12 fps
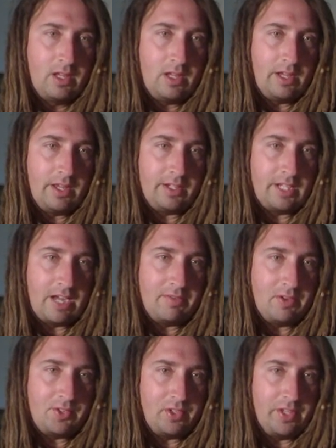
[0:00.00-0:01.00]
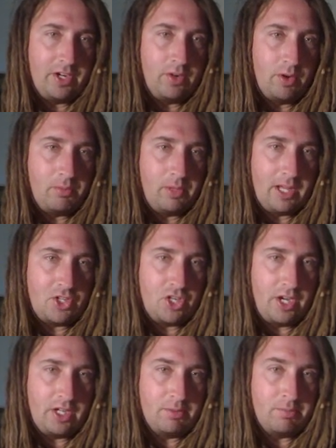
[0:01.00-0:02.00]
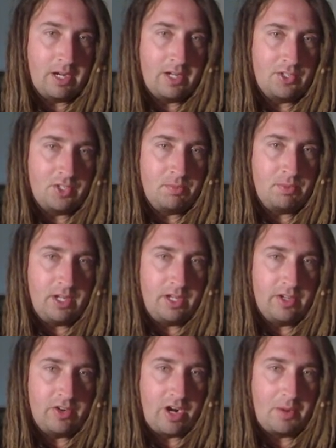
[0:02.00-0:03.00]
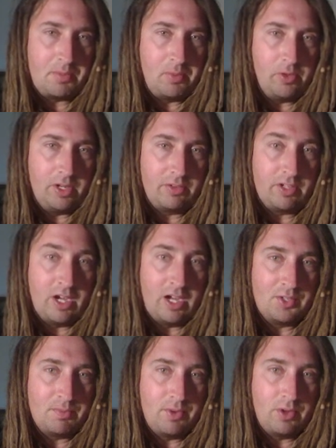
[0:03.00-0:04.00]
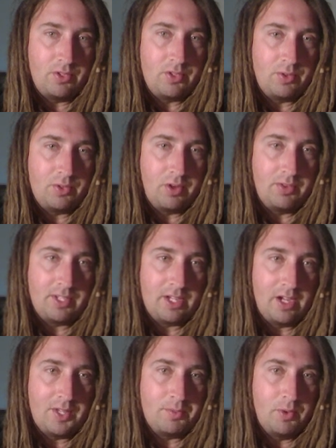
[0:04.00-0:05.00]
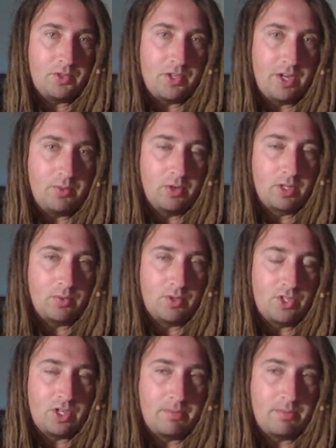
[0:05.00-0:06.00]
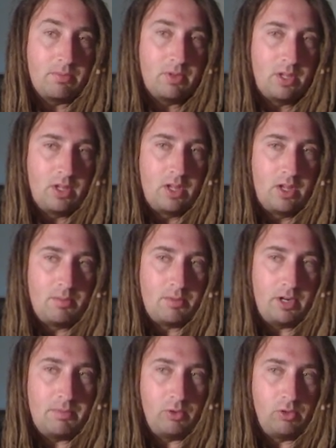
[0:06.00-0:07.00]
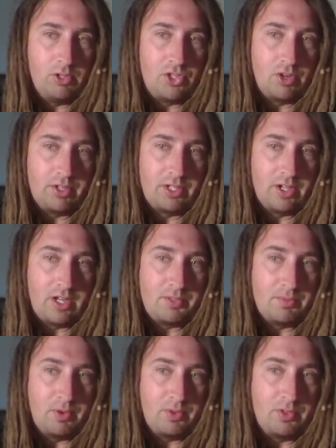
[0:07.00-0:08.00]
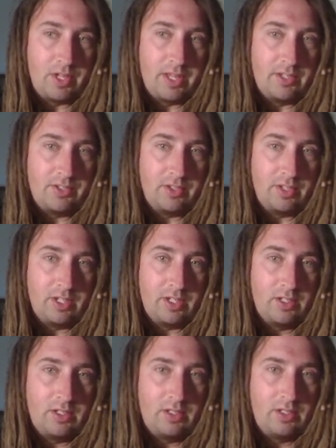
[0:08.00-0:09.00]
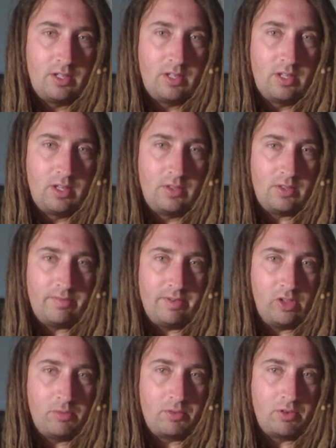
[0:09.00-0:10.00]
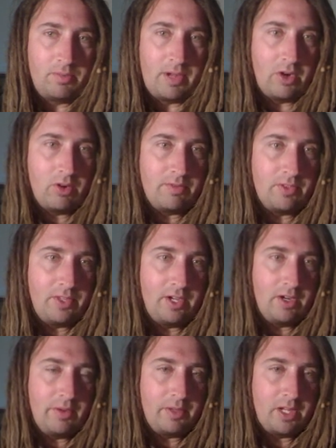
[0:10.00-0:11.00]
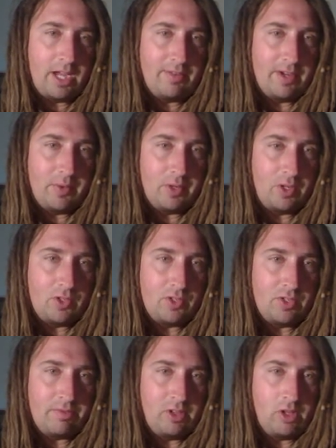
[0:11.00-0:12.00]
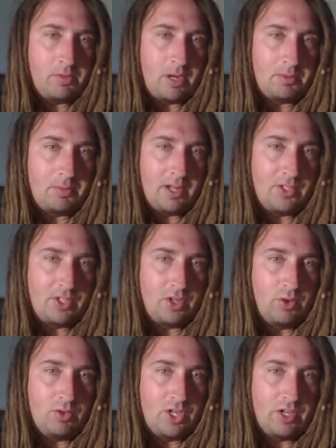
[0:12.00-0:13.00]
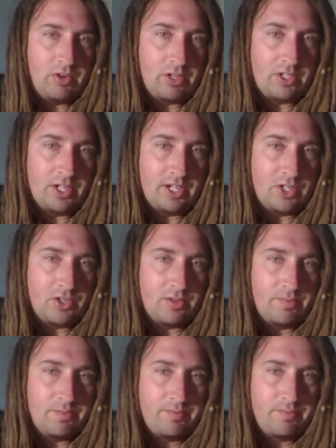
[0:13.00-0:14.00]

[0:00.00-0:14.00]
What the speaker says: And Kava is a layer 1 blockchain, combines the speed and interoperability of Cosmos. So it's on the Cosmos network, which I'm pretty bullish on Cosmos, honestly. Developer power of Ethereum. The Kava network uses developer-optimized co-chain architecture.